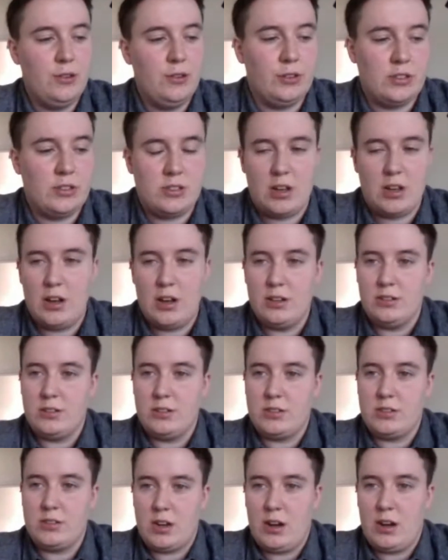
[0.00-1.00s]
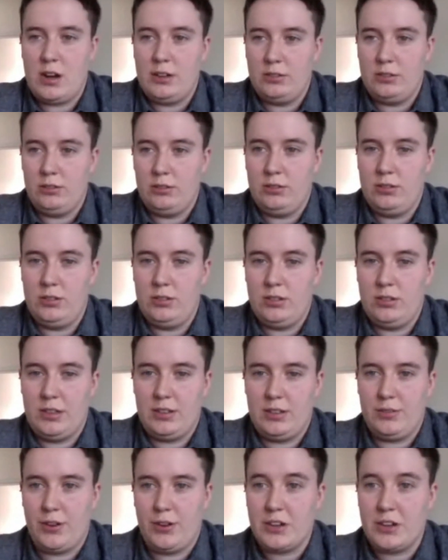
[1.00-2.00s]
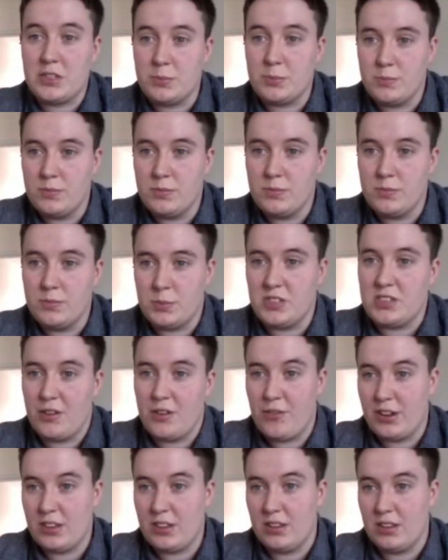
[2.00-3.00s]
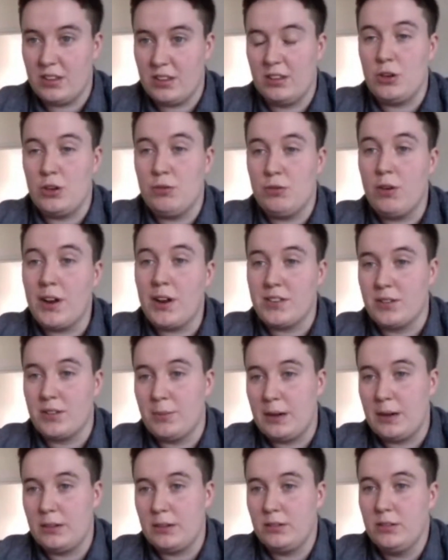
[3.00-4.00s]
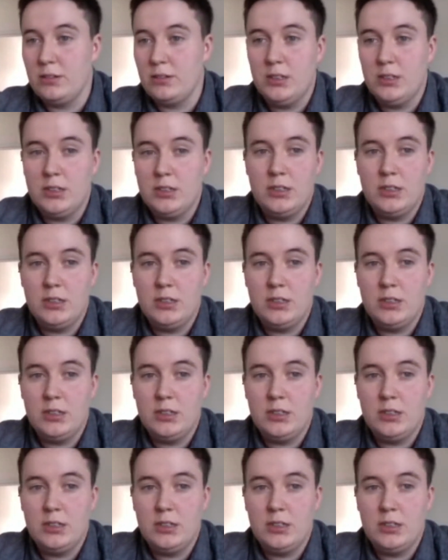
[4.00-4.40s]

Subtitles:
for certain styles, there's a very specific thing that you write about.